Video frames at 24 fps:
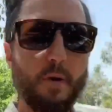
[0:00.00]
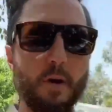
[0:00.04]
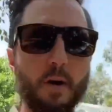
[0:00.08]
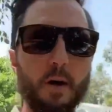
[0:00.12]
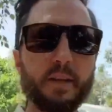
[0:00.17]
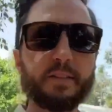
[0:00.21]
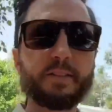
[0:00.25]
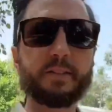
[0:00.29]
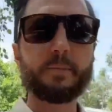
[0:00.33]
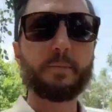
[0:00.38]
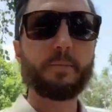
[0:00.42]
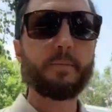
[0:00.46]

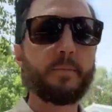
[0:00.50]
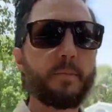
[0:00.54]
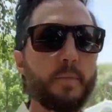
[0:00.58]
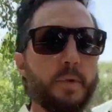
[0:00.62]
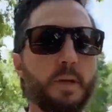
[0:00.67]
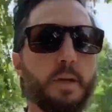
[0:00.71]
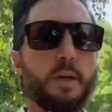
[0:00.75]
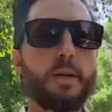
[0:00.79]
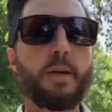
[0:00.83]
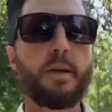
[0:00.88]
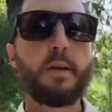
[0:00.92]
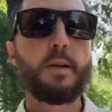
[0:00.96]
awesome. And
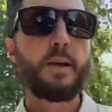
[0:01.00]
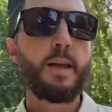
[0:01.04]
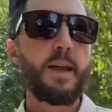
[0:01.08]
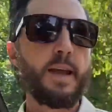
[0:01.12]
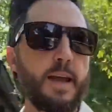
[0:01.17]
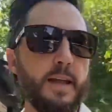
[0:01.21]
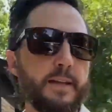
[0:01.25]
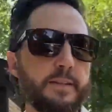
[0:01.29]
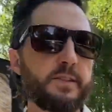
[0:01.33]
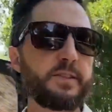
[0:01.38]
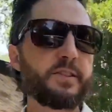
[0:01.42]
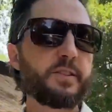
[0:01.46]

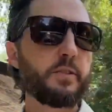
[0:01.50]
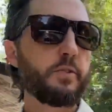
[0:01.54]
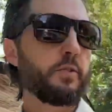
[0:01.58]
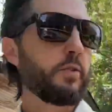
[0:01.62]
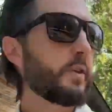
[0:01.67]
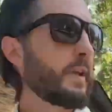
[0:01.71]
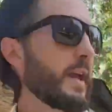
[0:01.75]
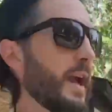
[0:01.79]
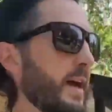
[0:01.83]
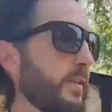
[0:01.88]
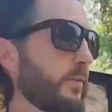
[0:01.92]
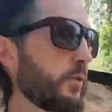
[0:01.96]
it's just a little
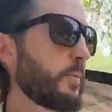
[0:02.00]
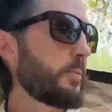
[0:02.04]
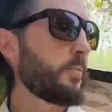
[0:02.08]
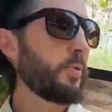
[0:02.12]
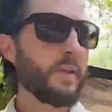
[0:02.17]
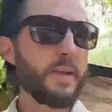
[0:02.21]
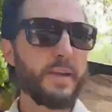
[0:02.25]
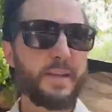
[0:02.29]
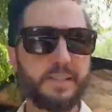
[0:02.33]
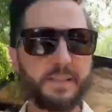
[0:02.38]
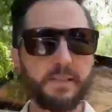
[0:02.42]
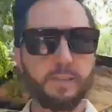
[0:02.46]
gathering
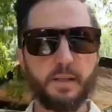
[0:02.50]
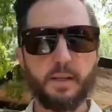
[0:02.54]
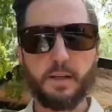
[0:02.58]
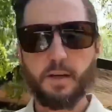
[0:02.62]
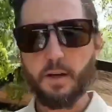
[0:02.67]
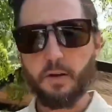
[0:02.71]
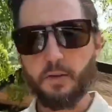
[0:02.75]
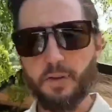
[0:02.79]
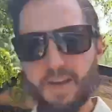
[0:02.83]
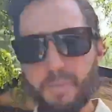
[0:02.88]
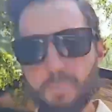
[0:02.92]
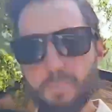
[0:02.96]
place.
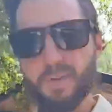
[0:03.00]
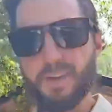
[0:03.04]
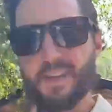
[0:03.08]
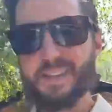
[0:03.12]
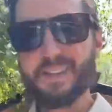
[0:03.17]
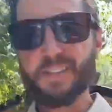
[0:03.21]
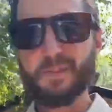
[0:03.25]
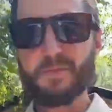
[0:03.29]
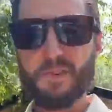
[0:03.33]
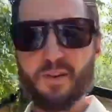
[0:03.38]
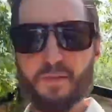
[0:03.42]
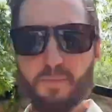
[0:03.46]
A great
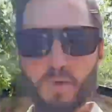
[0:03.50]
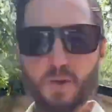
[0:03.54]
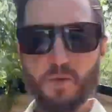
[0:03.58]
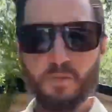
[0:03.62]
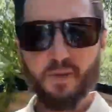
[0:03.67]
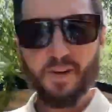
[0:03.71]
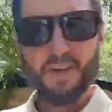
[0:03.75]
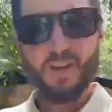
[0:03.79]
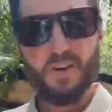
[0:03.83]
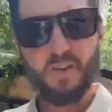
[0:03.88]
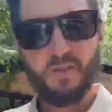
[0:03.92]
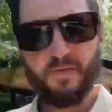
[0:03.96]
place if you're
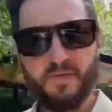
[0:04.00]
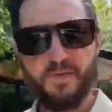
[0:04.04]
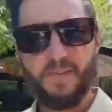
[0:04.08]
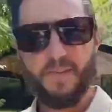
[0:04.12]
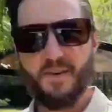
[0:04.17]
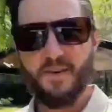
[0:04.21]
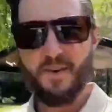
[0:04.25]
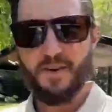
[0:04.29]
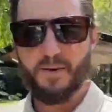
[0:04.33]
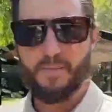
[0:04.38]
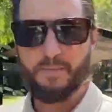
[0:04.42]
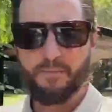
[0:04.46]
moving here
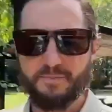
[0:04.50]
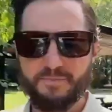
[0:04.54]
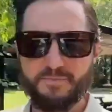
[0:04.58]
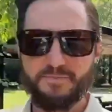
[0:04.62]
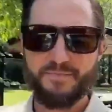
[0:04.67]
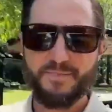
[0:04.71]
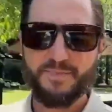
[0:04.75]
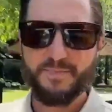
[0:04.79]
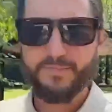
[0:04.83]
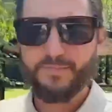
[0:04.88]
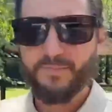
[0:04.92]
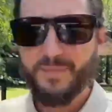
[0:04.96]
from
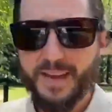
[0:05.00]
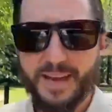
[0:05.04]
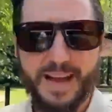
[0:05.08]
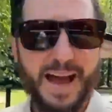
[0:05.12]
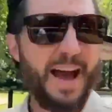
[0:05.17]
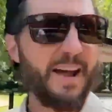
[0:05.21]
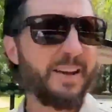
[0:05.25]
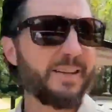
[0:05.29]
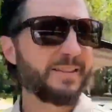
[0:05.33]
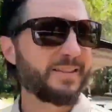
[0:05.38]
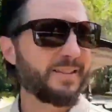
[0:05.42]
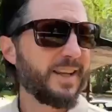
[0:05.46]

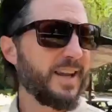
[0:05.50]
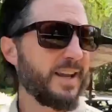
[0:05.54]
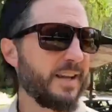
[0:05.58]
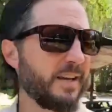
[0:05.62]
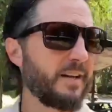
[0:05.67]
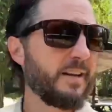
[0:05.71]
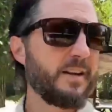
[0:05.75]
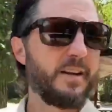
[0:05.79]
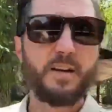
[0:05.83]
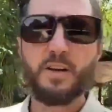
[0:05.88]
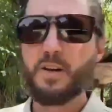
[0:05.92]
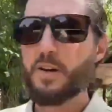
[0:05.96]
out of state
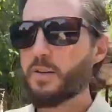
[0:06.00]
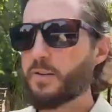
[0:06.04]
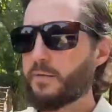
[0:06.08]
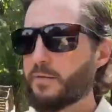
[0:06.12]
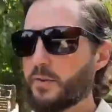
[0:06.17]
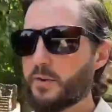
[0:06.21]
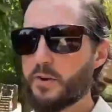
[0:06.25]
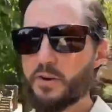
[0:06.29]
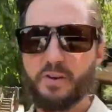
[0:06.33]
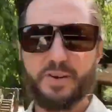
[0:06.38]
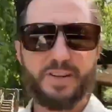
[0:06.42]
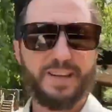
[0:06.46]
for
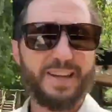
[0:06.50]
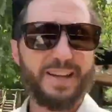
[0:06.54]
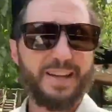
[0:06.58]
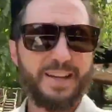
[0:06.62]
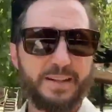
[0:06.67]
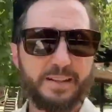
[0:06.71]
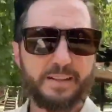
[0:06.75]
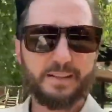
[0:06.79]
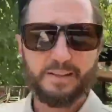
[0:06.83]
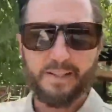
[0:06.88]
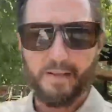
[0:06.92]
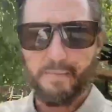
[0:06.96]
your
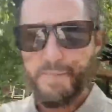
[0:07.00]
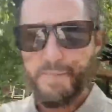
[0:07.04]
kids to